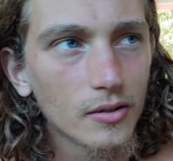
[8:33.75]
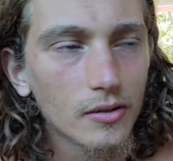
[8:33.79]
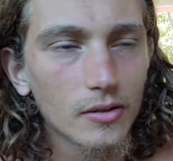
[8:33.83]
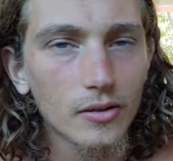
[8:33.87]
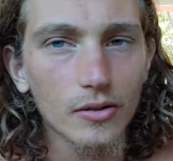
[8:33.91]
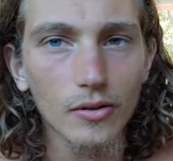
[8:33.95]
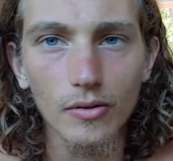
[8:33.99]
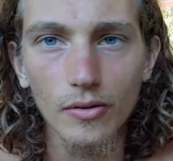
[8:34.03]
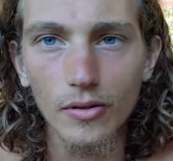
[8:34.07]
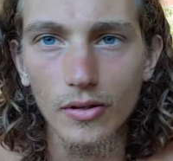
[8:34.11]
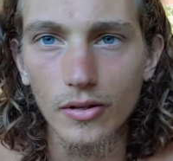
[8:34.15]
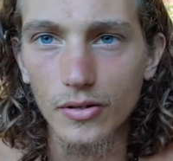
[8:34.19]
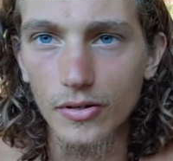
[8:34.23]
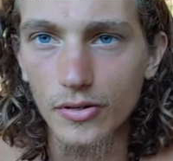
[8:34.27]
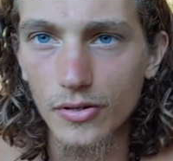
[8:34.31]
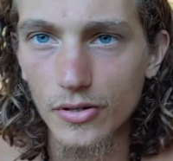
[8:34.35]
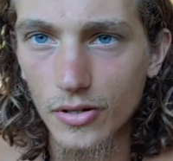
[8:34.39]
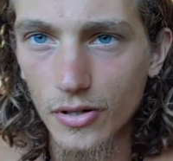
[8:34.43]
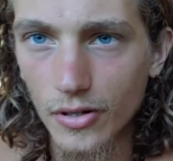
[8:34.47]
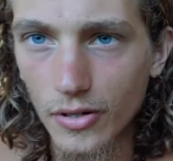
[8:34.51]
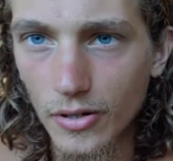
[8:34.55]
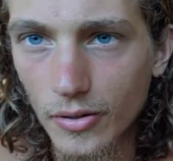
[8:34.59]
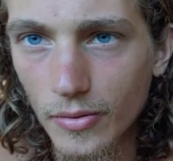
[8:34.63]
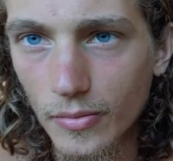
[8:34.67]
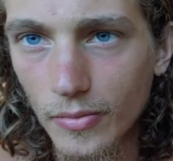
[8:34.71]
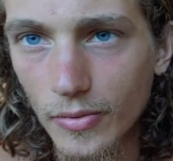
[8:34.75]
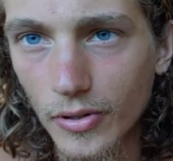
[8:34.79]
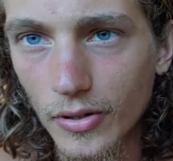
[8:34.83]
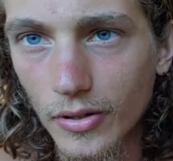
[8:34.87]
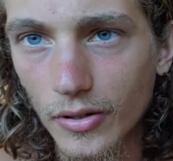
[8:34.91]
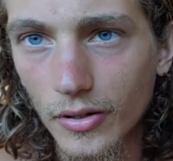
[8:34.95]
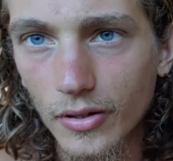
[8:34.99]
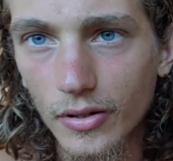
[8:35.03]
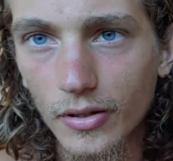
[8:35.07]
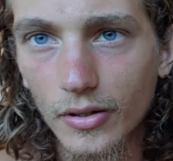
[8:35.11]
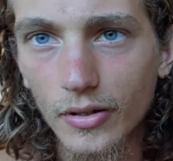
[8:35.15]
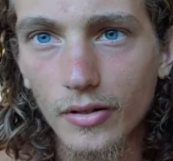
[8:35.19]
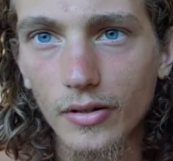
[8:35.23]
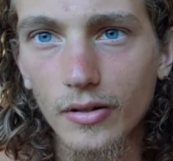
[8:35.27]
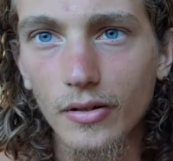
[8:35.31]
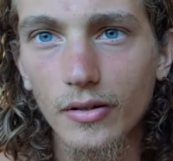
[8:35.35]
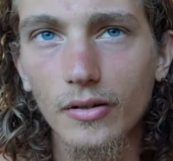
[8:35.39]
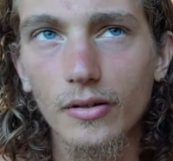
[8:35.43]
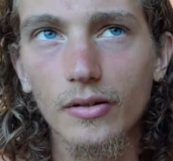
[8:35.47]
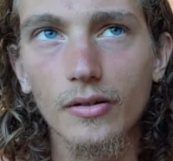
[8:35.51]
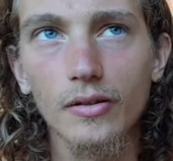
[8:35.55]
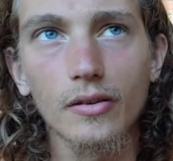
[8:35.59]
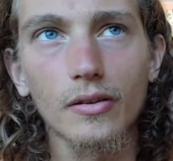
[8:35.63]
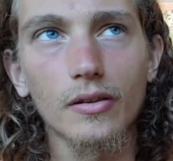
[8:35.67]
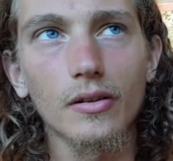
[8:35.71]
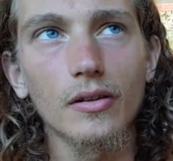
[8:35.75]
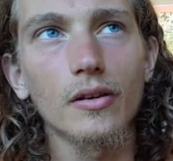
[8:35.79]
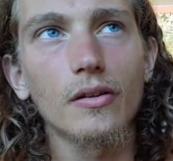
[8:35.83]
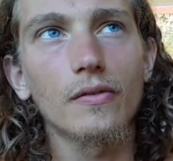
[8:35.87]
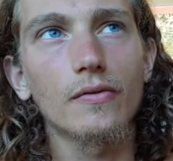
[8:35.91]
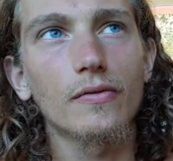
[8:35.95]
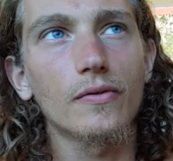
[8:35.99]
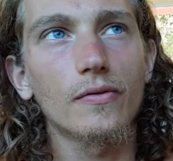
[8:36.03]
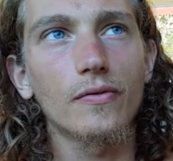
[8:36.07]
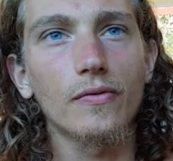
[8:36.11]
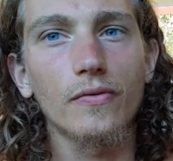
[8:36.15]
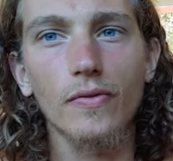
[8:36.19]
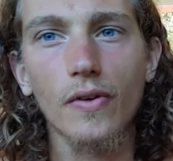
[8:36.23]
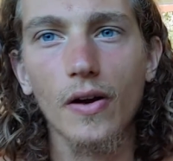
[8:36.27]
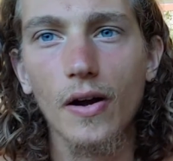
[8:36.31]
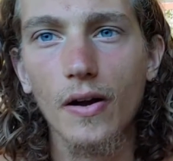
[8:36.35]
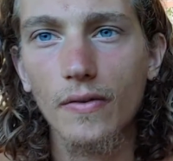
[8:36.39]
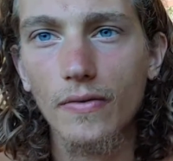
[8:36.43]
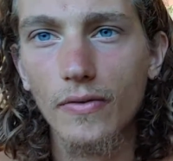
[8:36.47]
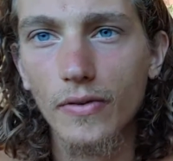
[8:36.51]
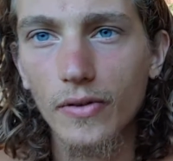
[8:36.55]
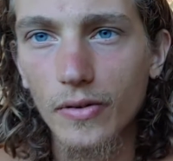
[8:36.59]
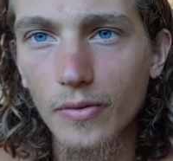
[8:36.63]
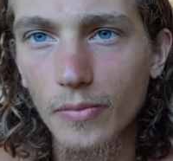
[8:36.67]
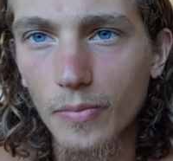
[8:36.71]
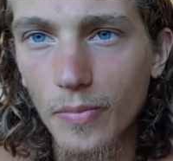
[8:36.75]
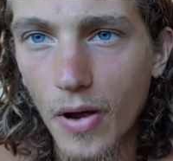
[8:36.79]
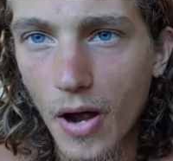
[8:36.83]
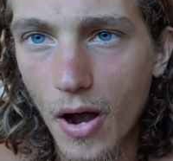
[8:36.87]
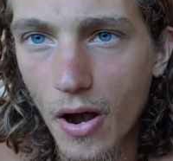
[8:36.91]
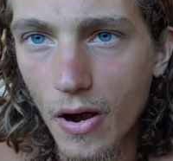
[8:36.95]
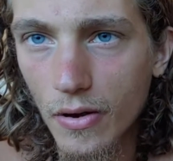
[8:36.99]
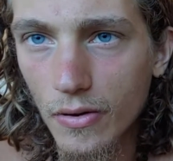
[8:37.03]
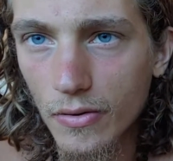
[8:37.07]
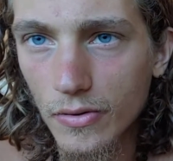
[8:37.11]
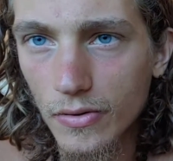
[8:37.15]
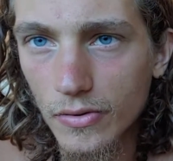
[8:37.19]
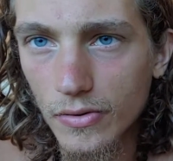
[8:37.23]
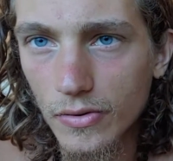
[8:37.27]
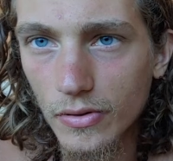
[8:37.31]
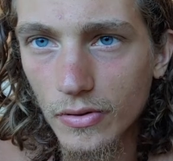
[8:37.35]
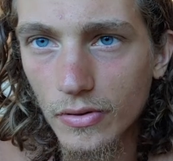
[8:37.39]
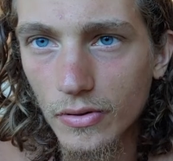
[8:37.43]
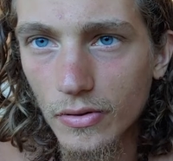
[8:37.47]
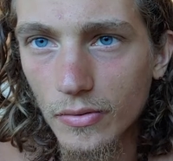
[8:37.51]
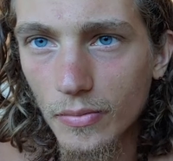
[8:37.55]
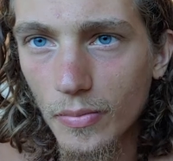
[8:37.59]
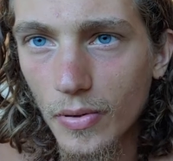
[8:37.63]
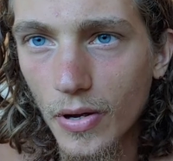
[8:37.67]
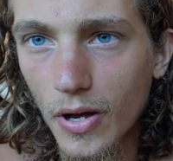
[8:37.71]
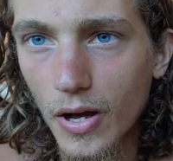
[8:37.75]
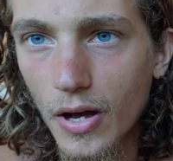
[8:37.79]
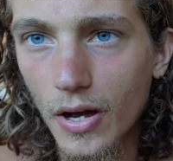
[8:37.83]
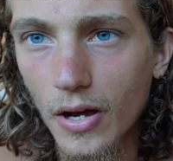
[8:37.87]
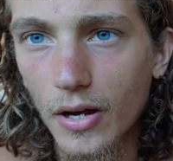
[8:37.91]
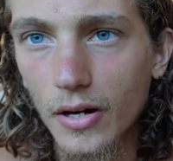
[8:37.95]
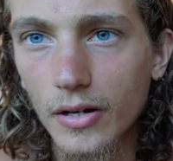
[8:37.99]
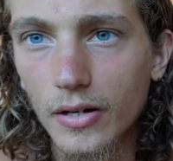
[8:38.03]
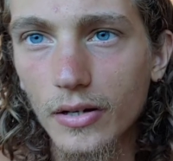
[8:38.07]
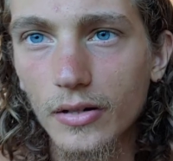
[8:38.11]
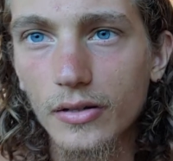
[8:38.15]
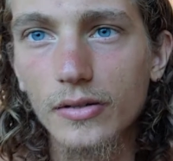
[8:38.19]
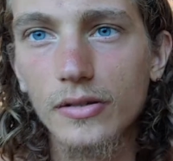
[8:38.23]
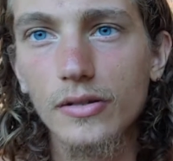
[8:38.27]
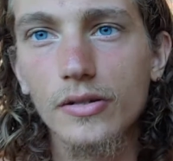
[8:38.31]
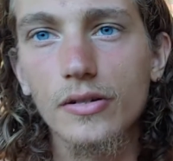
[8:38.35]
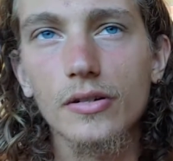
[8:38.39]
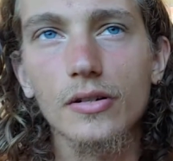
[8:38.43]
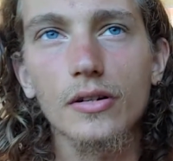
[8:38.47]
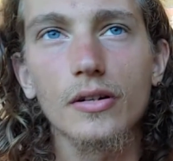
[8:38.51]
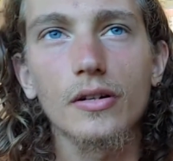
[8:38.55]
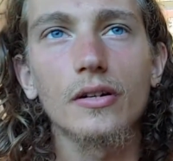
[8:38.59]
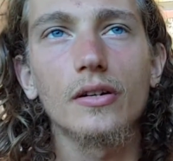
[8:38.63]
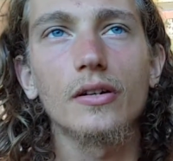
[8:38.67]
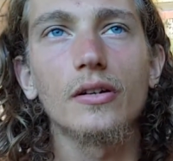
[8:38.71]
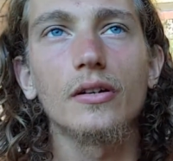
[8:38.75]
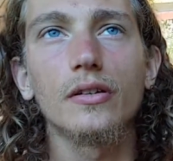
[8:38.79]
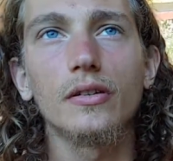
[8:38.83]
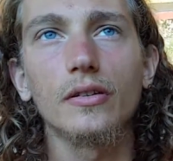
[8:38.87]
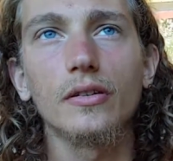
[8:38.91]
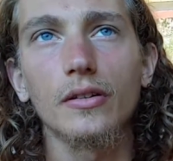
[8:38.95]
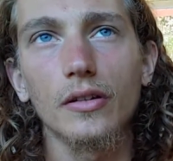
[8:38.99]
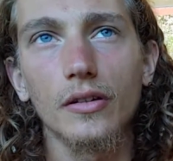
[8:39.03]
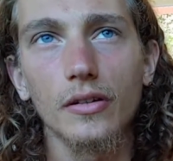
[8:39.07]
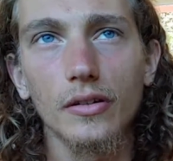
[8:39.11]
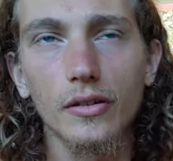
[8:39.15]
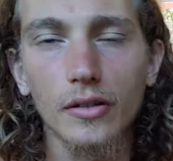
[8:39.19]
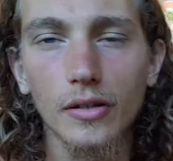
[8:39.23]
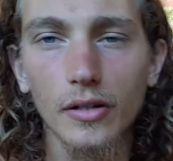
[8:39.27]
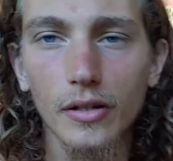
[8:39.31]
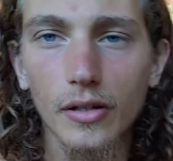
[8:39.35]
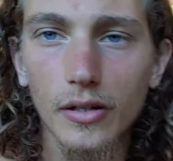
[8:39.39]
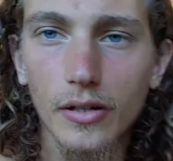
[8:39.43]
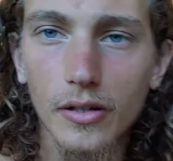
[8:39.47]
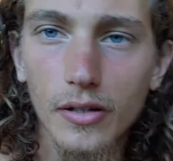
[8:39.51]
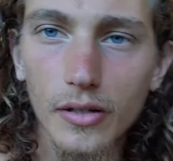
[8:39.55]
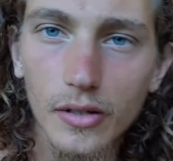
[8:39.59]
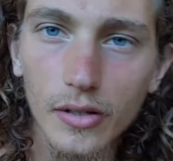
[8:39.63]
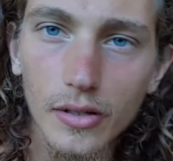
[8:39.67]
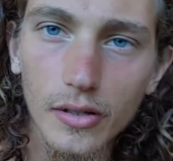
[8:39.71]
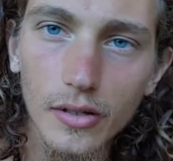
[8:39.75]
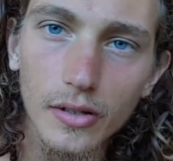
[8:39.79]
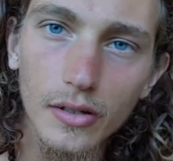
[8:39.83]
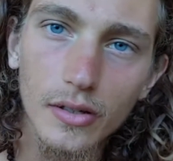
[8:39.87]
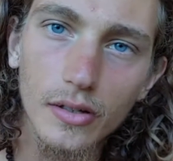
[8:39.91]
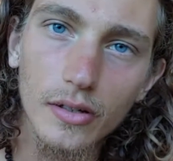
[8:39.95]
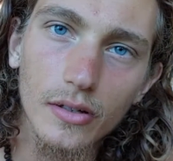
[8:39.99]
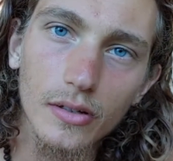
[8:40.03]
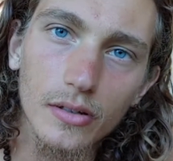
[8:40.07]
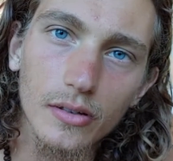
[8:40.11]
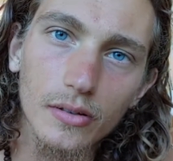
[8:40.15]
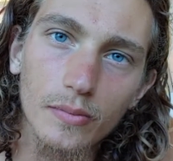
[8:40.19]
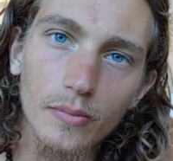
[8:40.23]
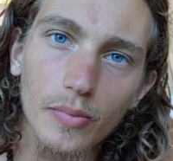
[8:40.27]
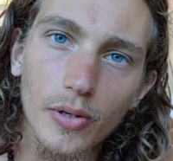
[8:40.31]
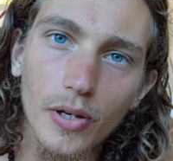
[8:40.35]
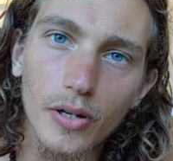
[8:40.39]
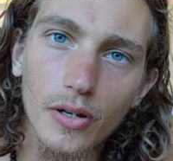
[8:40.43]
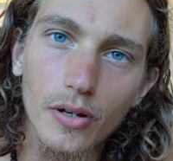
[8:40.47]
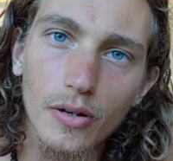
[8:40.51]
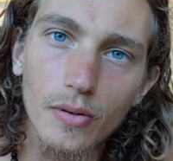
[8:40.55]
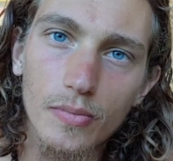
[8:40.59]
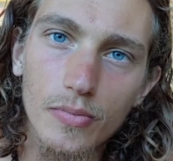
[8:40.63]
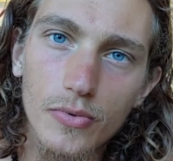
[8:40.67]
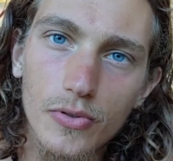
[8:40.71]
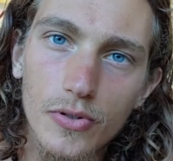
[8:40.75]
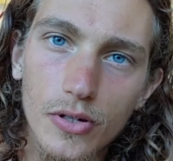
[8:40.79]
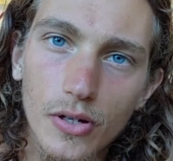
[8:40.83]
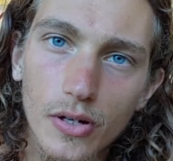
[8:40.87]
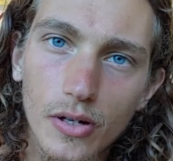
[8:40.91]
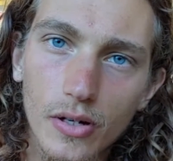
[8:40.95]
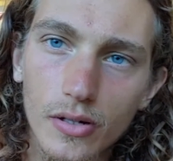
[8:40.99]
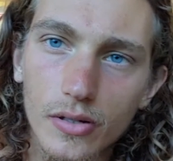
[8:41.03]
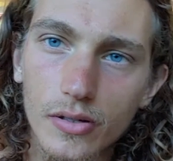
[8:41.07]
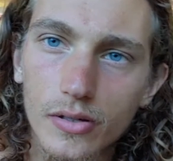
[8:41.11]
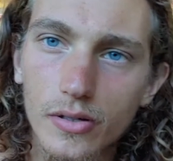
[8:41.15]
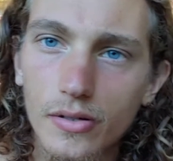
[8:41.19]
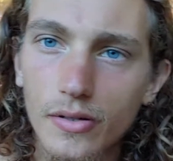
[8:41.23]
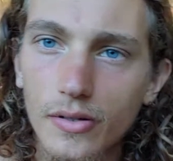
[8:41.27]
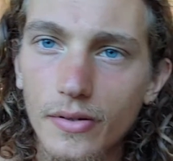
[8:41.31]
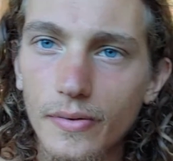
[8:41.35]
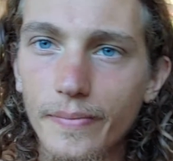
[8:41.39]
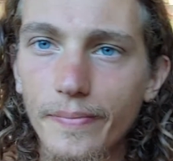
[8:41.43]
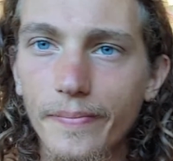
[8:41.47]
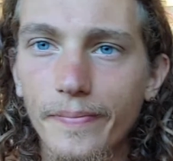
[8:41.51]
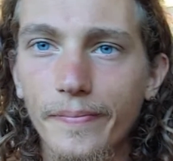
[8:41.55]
go to the gym and lift 500 pounds on your back and shit, and then like pick up chicks.